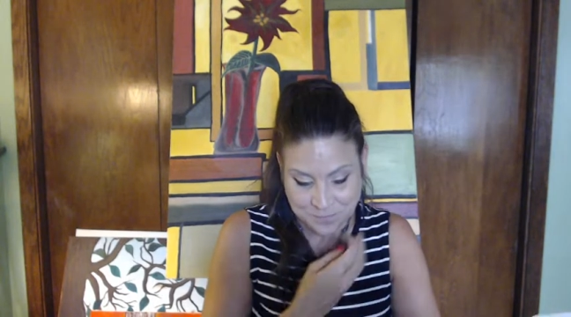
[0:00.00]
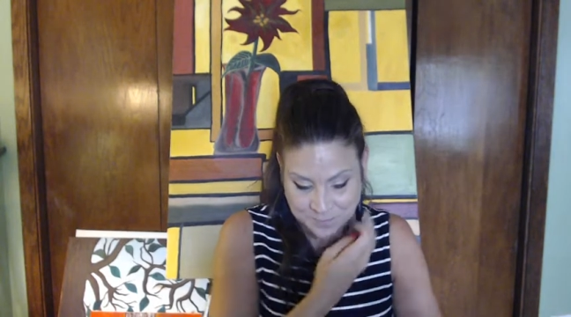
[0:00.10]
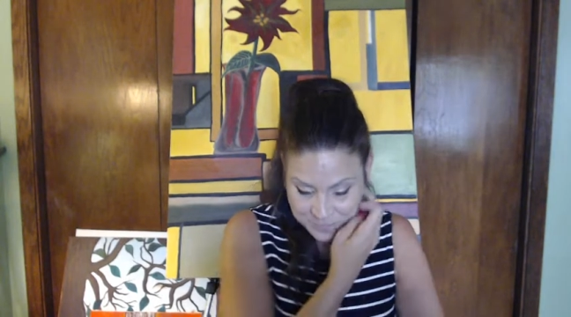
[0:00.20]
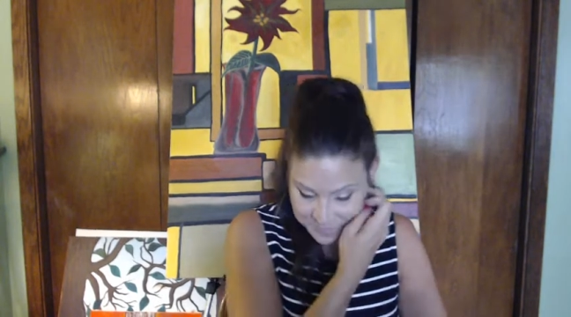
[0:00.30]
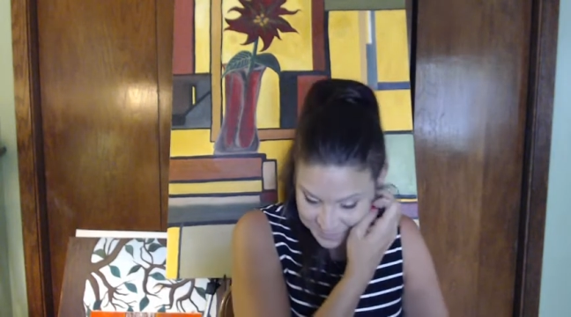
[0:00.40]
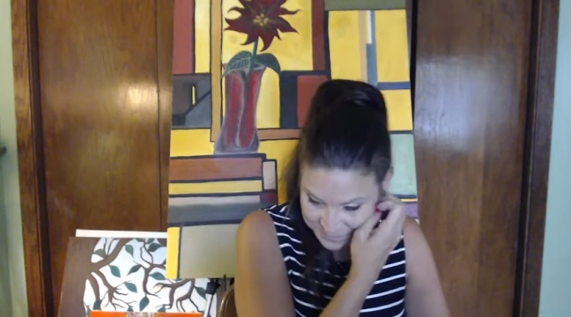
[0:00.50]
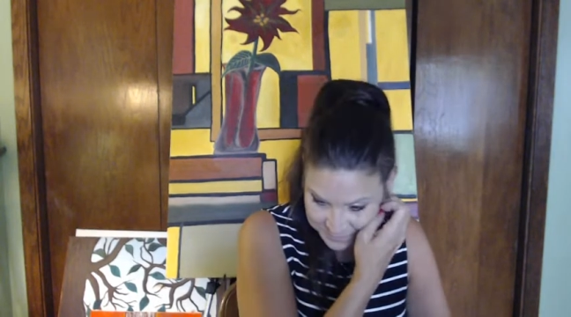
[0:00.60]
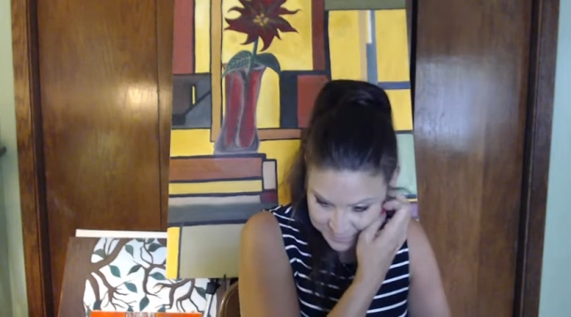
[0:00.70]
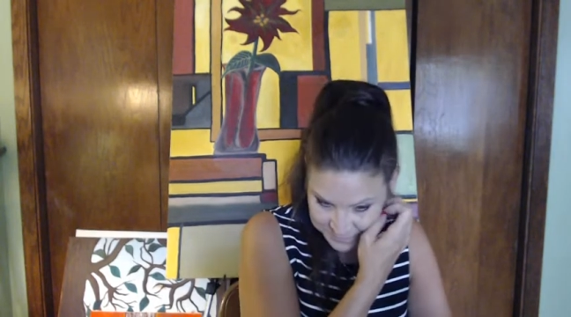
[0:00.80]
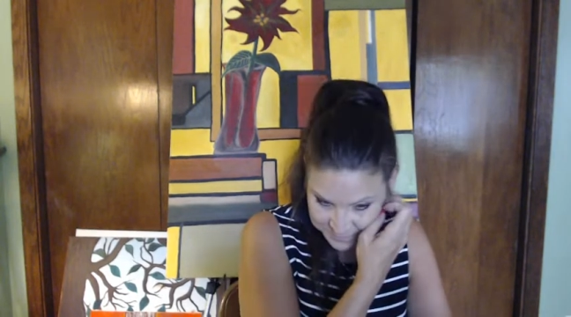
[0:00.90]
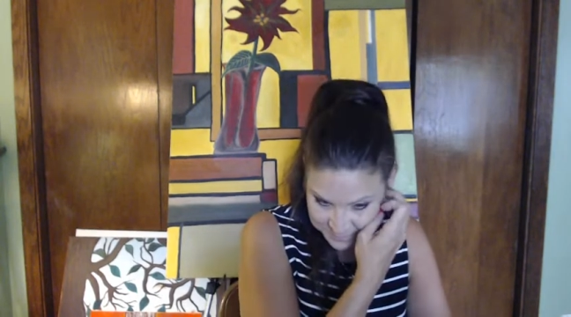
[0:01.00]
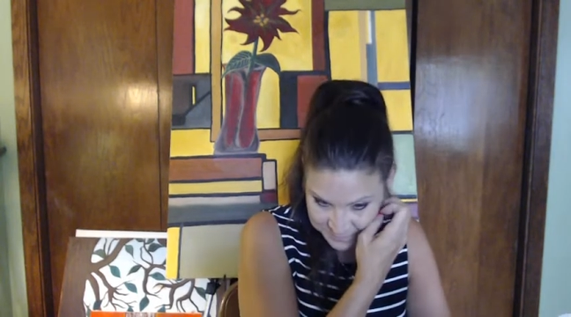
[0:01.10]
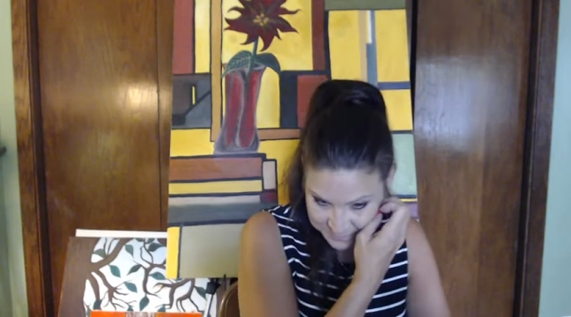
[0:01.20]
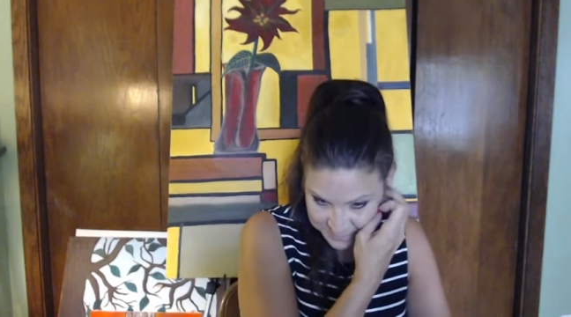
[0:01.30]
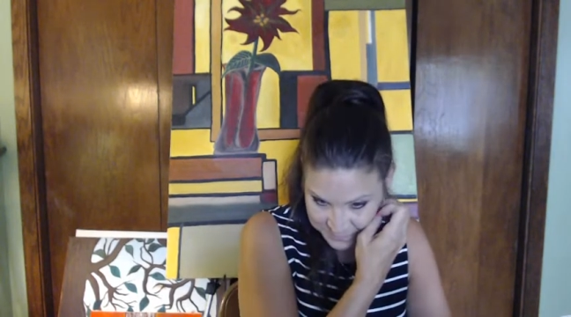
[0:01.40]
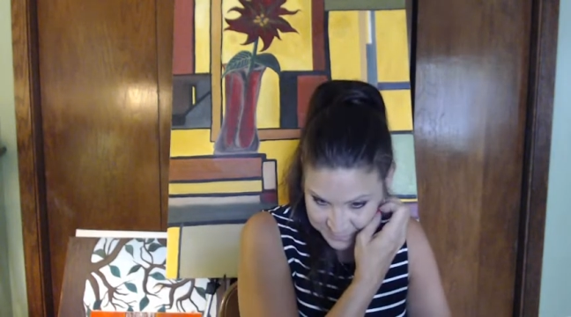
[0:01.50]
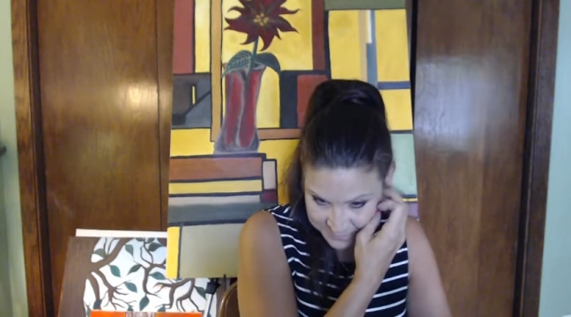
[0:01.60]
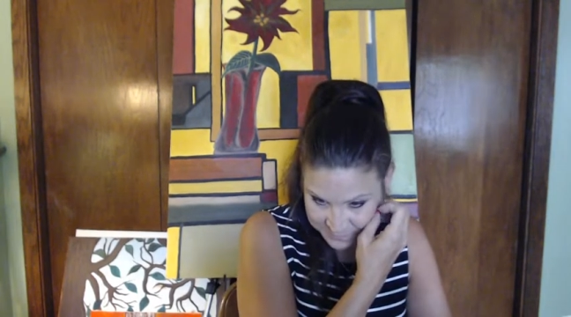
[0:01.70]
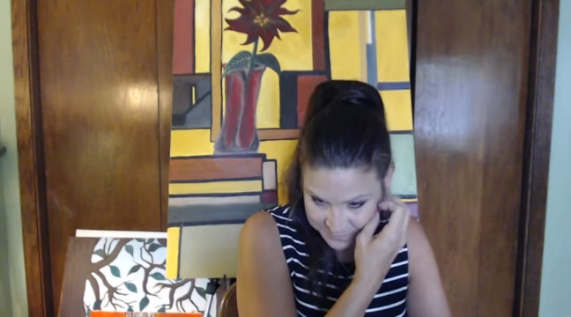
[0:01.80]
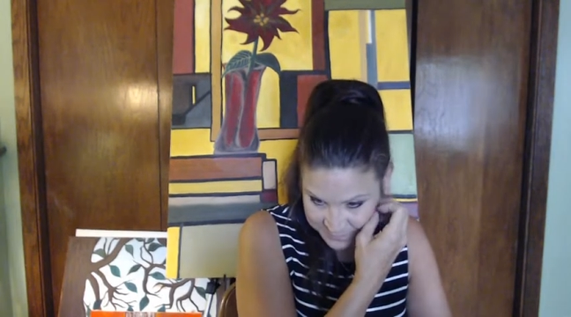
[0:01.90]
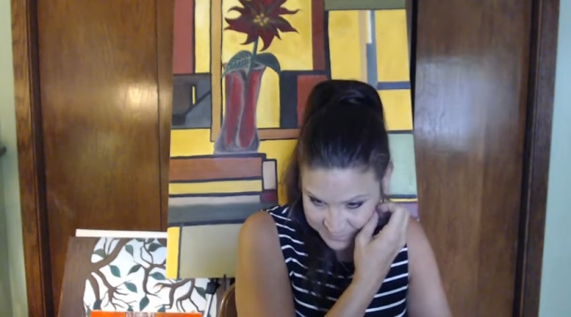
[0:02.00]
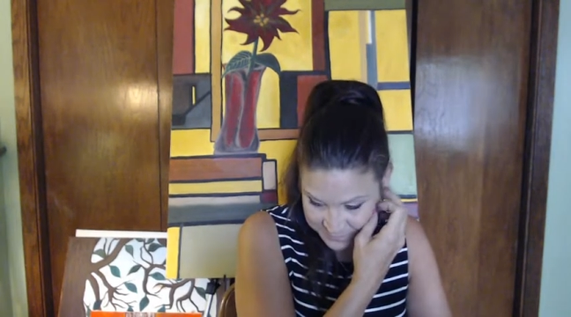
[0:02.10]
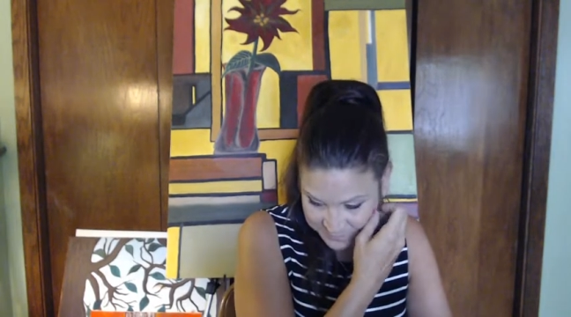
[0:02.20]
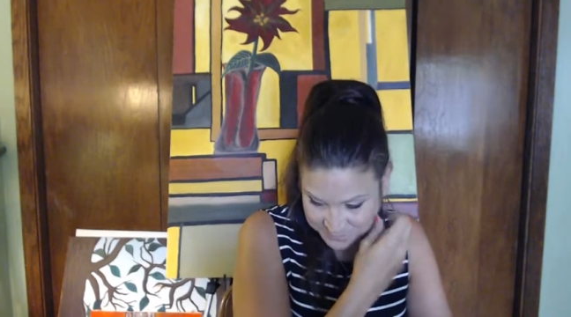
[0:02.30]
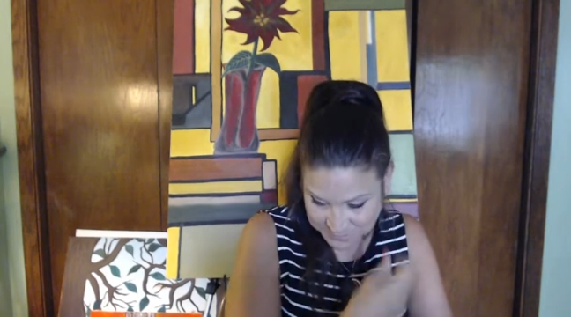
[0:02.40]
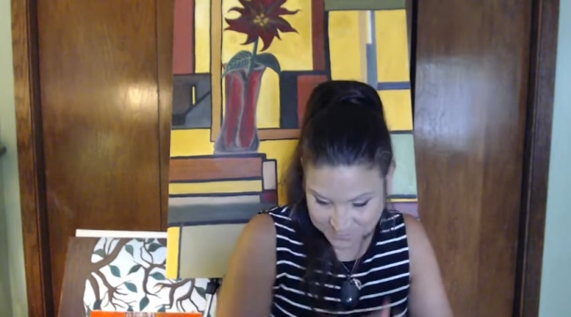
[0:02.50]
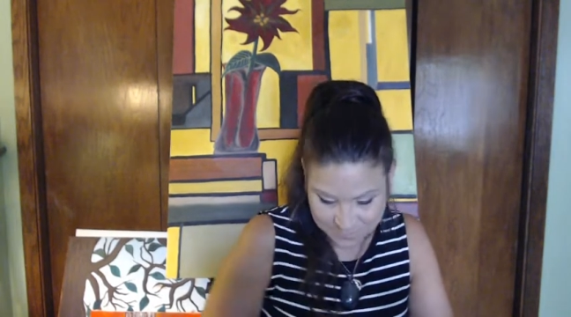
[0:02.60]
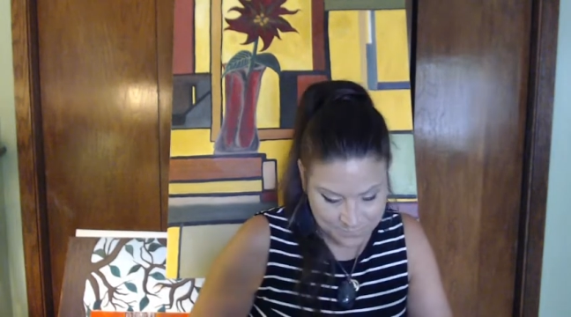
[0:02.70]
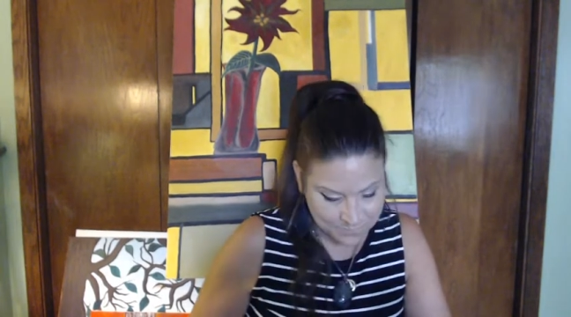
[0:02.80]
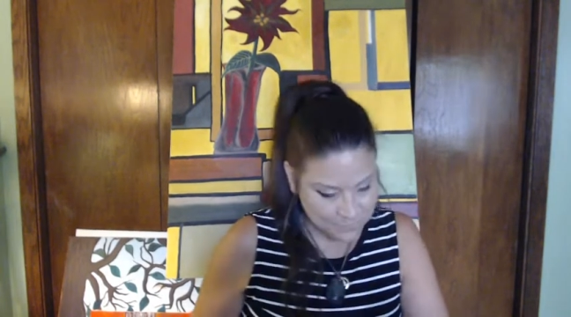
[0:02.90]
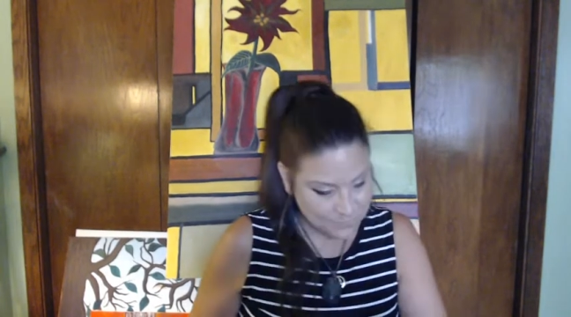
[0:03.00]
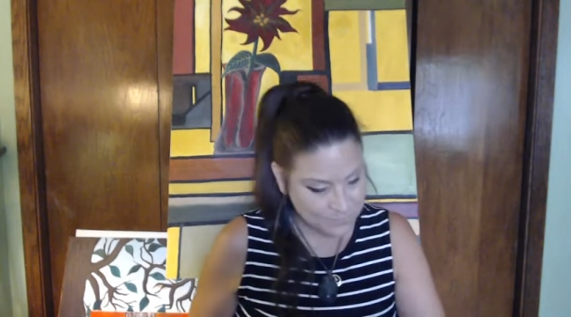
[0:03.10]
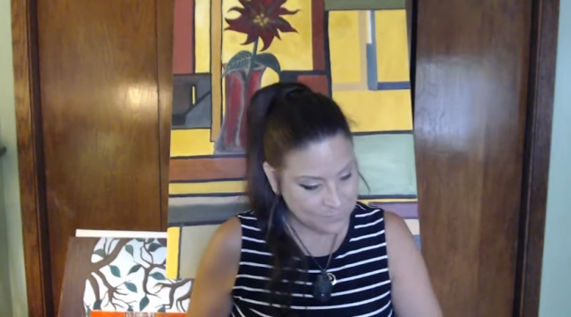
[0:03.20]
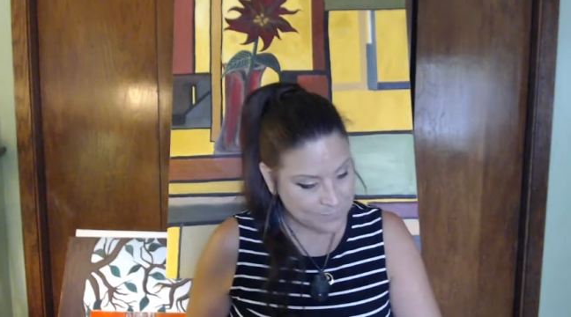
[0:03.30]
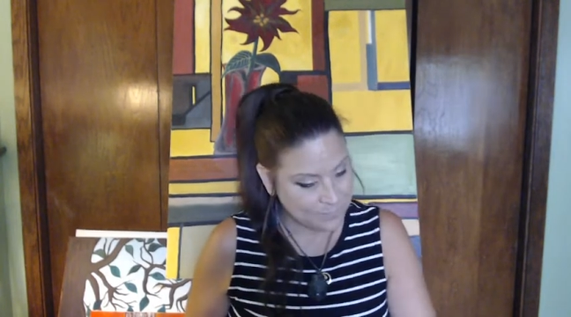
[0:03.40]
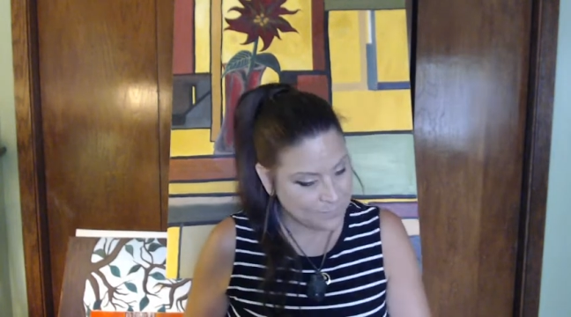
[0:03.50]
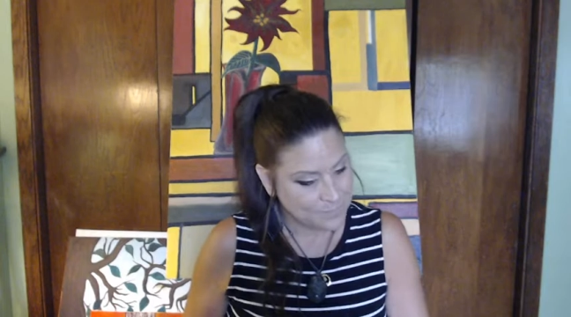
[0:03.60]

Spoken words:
Nothing is said.